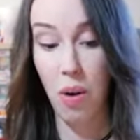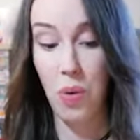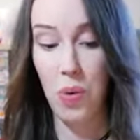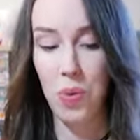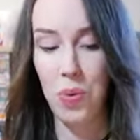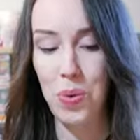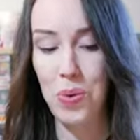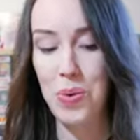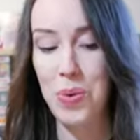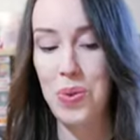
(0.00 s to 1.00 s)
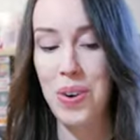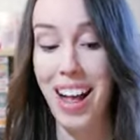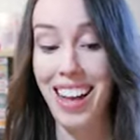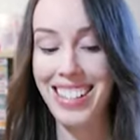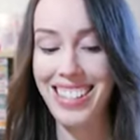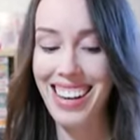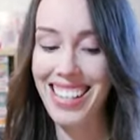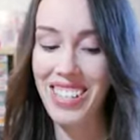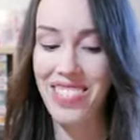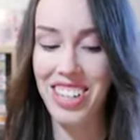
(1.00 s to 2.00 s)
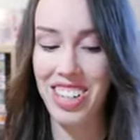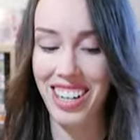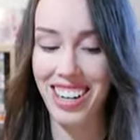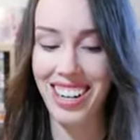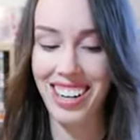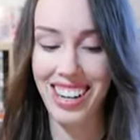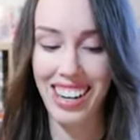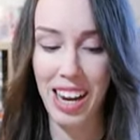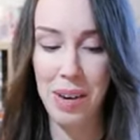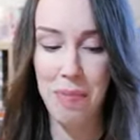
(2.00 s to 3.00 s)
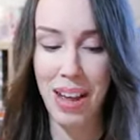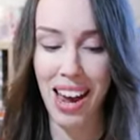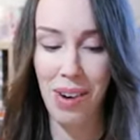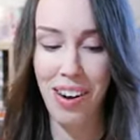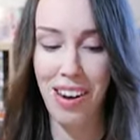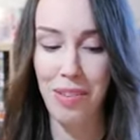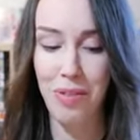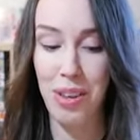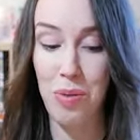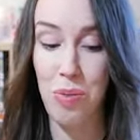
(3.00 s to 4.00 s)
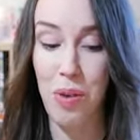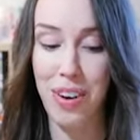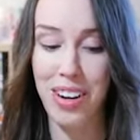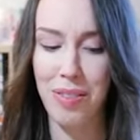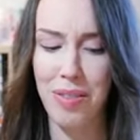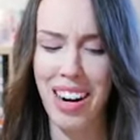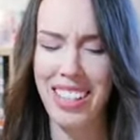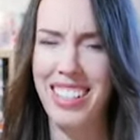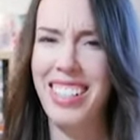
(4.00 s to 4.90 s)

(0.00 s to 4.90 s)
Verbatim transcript: Ooh, SS Vegeta, Innate Power of the Warrior Race.